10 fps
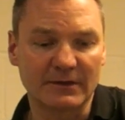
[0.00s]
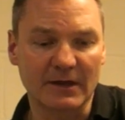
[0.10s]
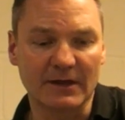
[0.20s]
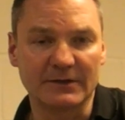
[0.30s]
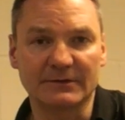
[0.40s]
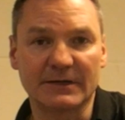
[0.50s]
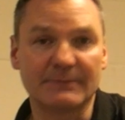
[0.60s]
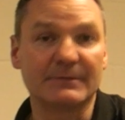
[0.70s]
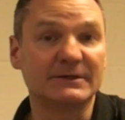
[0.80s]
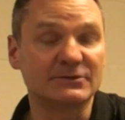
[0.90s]
and
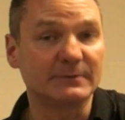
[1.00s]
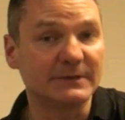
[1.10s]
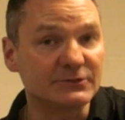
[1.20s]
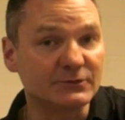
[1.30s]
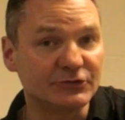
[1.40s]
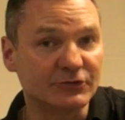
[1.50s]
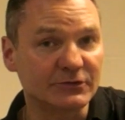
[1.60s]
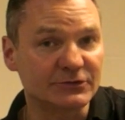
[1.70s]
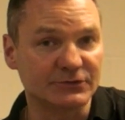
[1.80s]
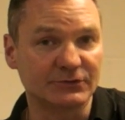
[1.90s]
that means coming into a
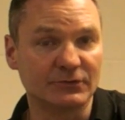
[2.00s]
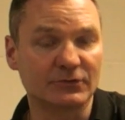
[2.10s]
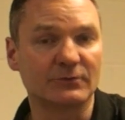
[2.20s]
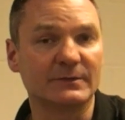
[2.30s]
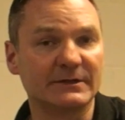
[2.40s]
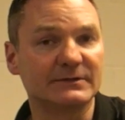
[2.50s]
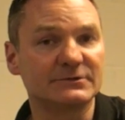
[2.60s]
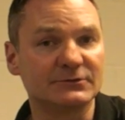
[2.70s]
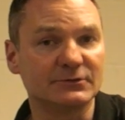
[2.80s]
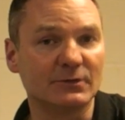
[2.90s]
junction or coming
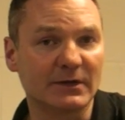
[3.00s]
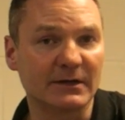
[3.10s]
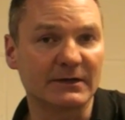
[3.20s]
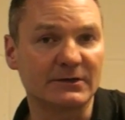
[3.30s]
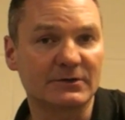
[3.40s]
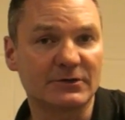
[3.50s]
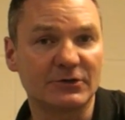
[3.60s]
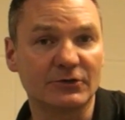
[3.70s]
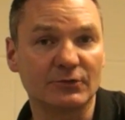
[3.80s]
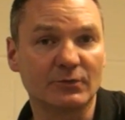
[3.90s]
into a
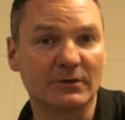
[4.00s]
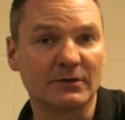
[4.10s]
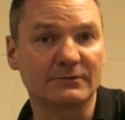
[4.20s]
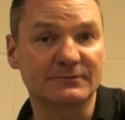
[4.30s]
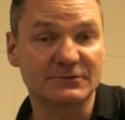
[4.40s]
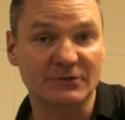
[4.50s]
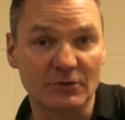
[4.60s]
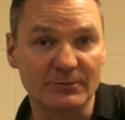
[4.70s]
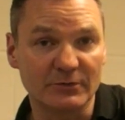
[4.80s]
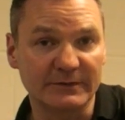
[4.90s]
queue of slow
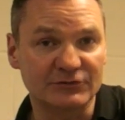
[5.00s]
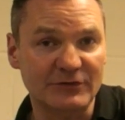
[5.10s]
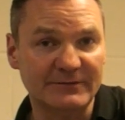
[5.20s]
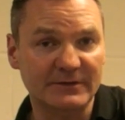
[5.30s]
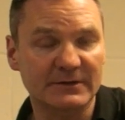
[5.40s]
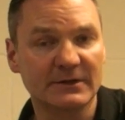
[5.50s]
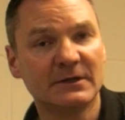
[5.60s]
moving traffic,